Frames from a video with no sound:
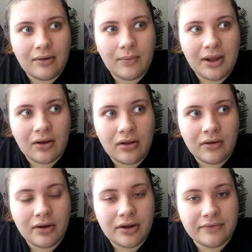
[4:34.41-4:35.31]
we all
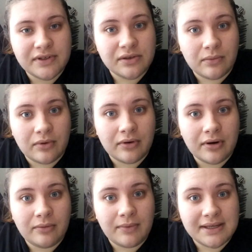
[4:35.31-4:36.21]
could have
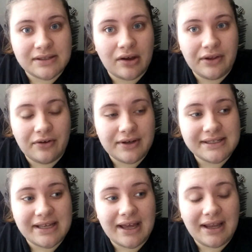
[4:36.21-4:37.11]
sworn we saw the yolk
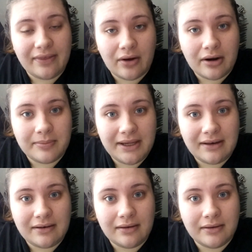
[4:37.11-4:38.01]
sac and the heartbeat.